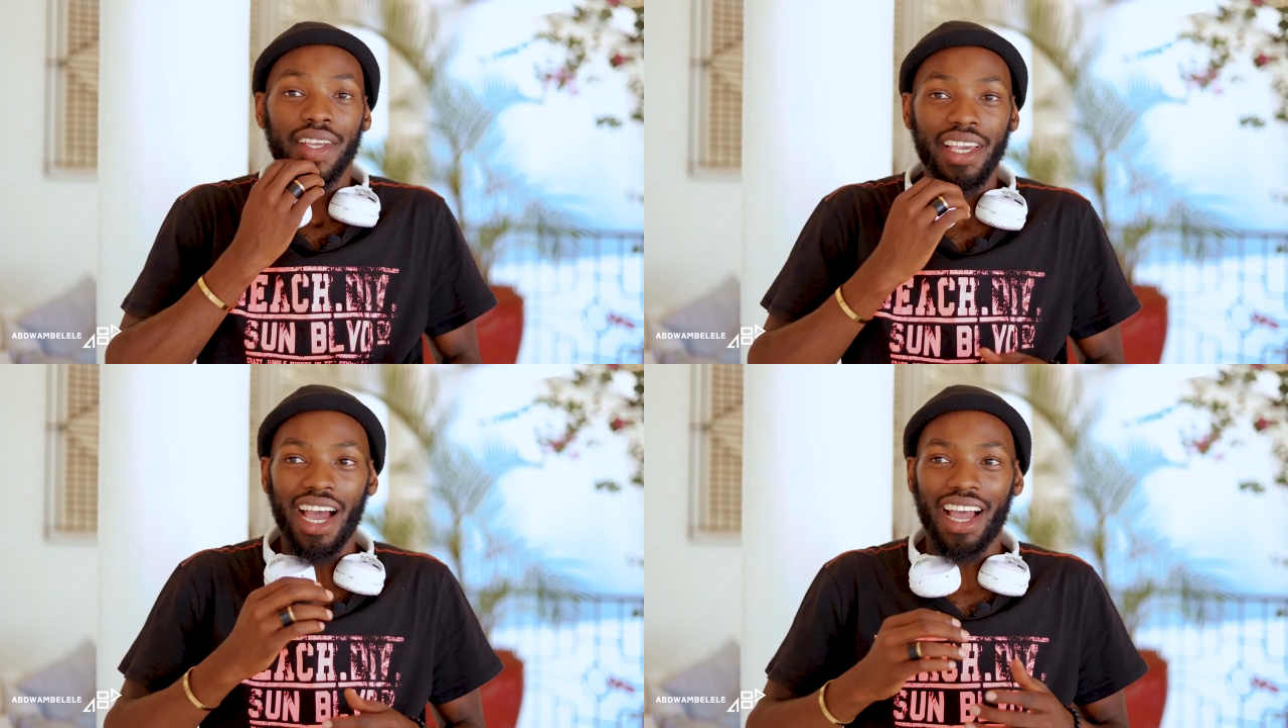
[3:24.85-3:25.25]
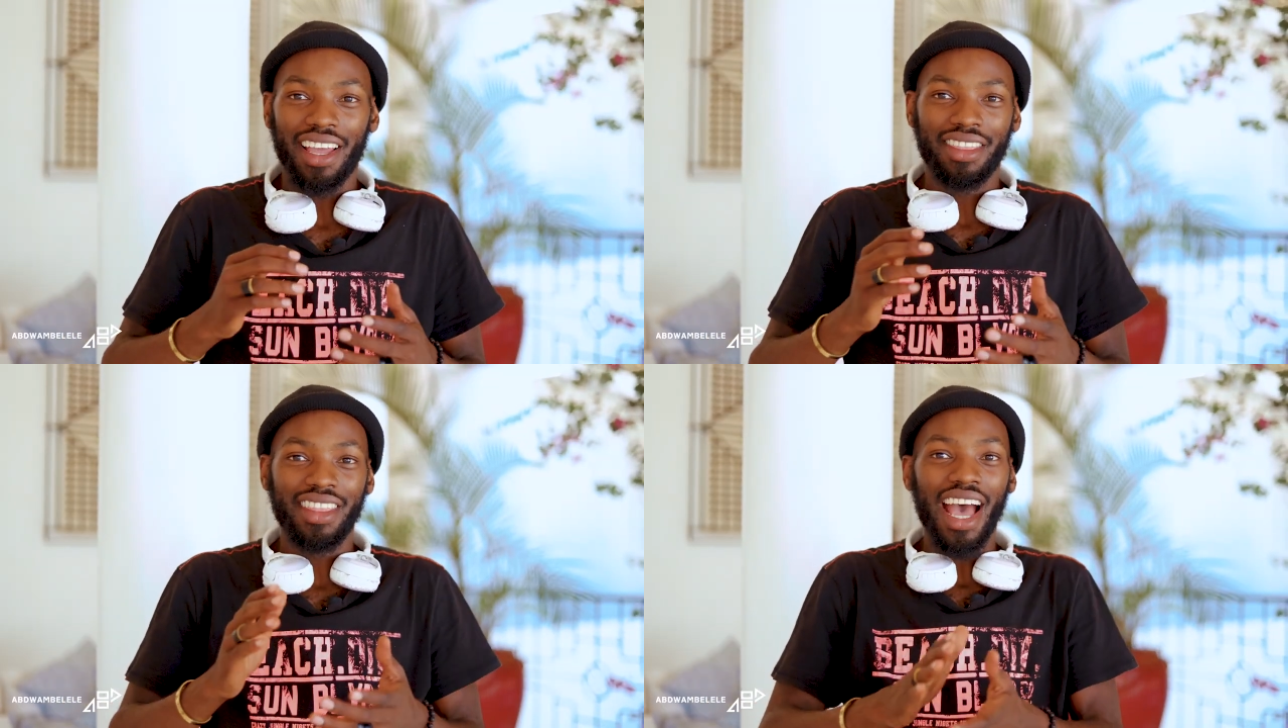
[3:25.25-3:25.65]
Yeah,
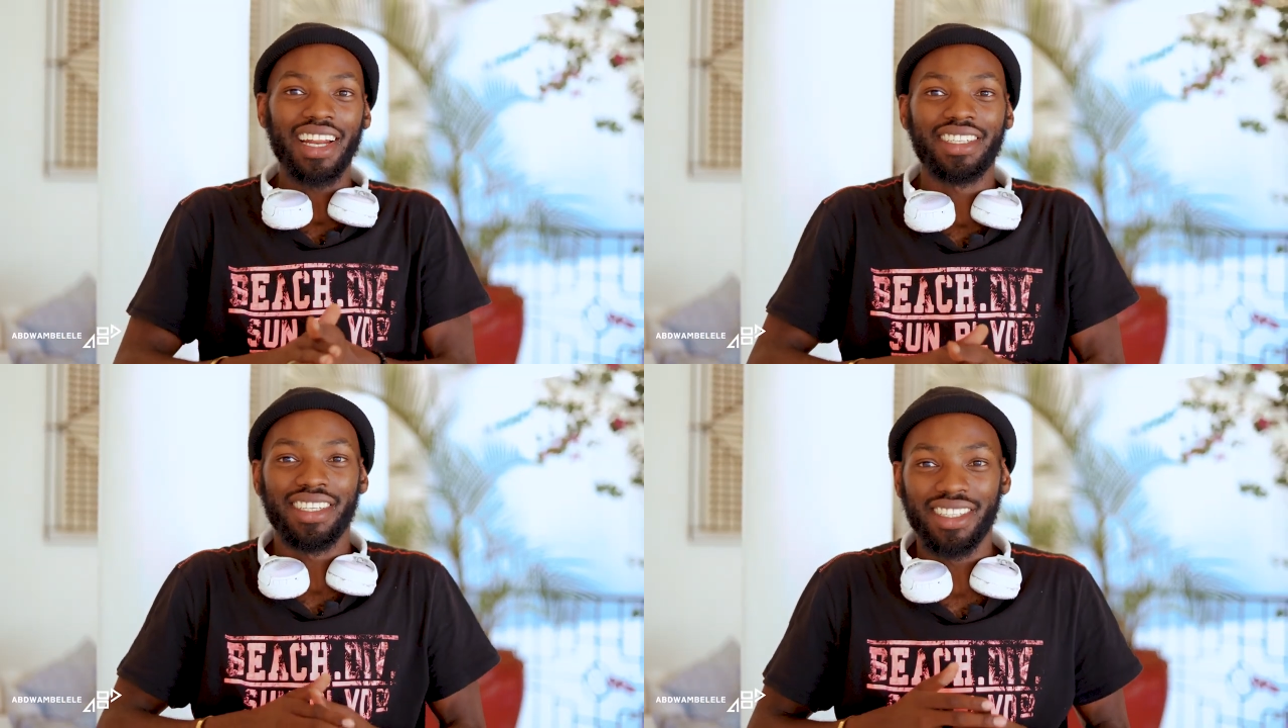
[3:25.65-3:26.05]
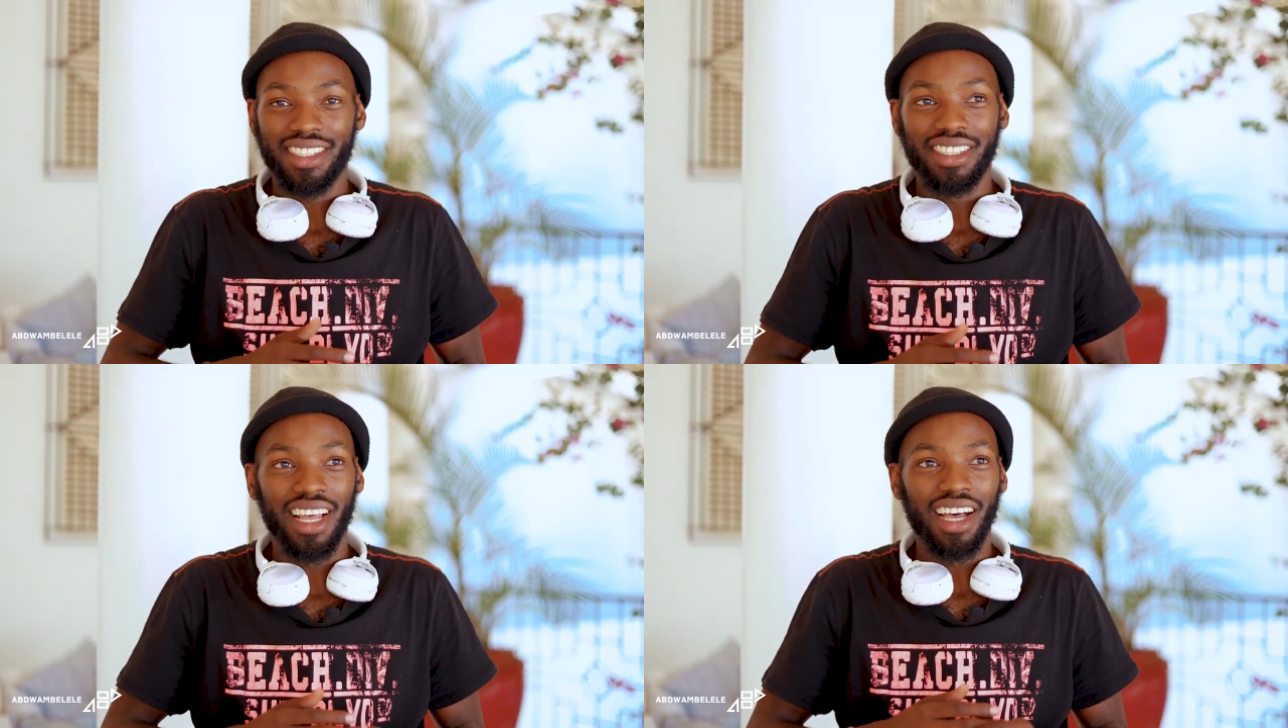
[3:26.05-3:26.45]
and that is
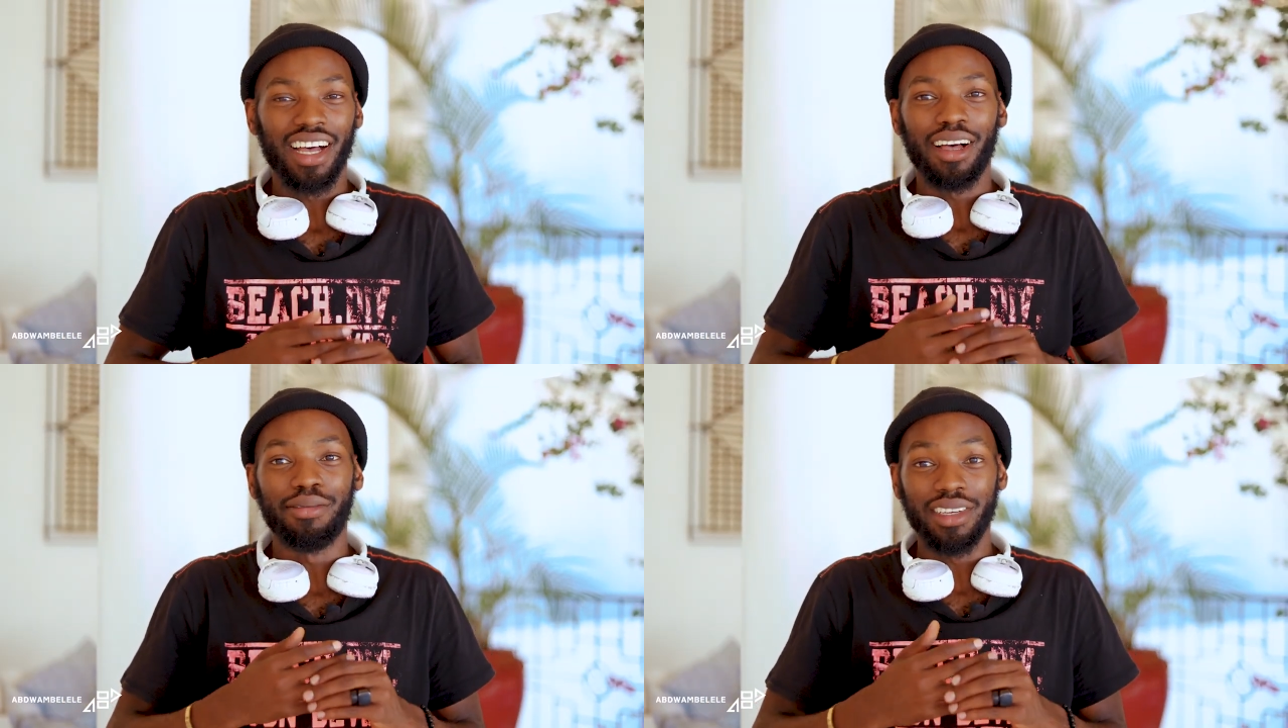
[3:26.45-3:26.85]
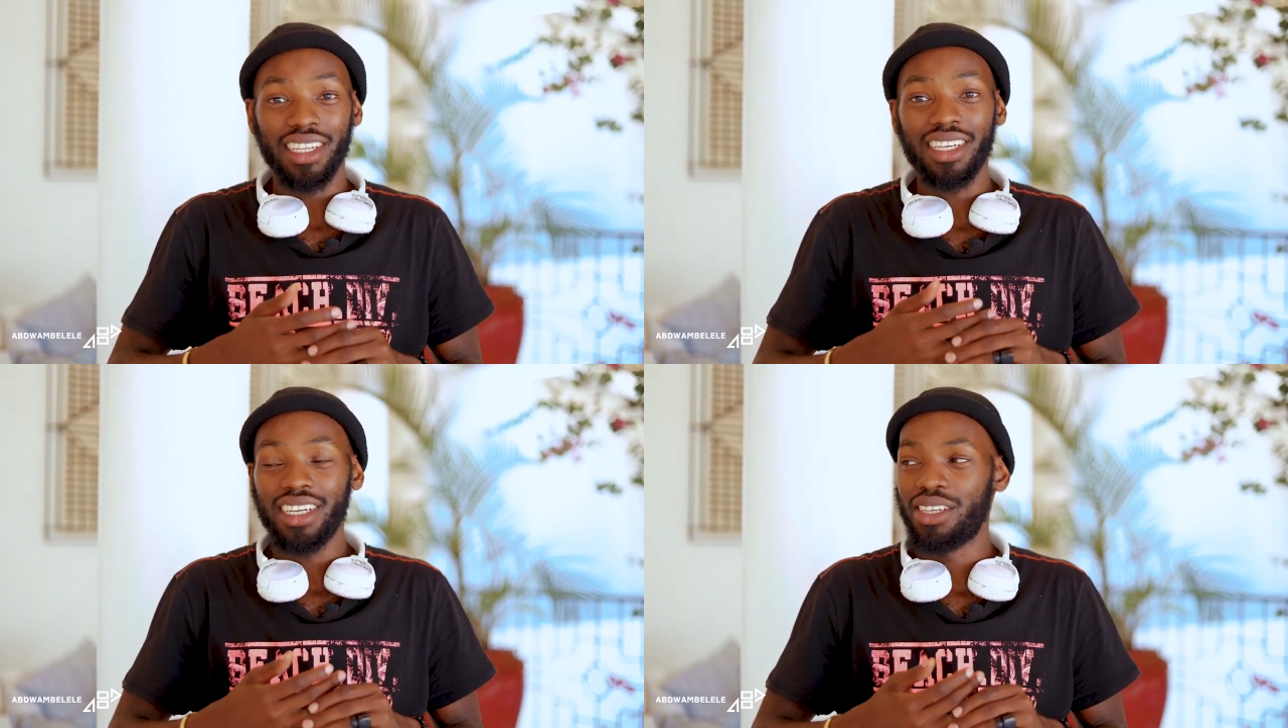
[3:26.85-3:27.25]
the
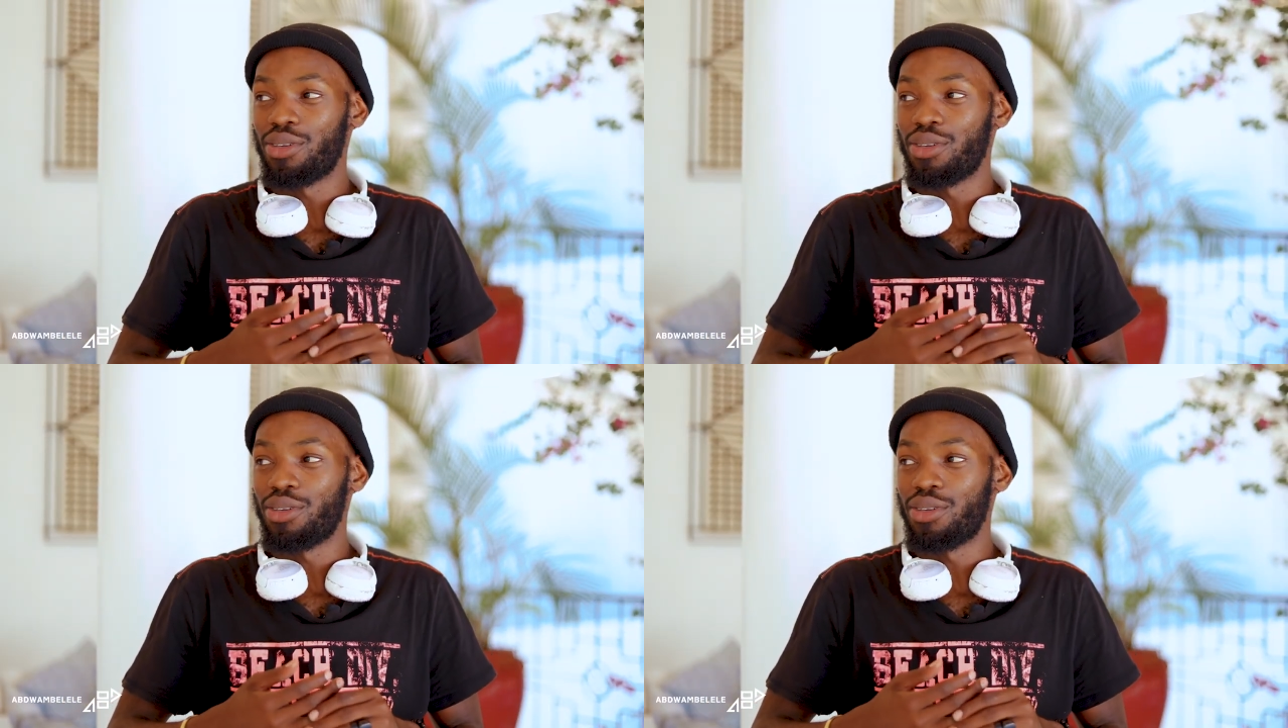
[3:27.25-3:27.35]
villa.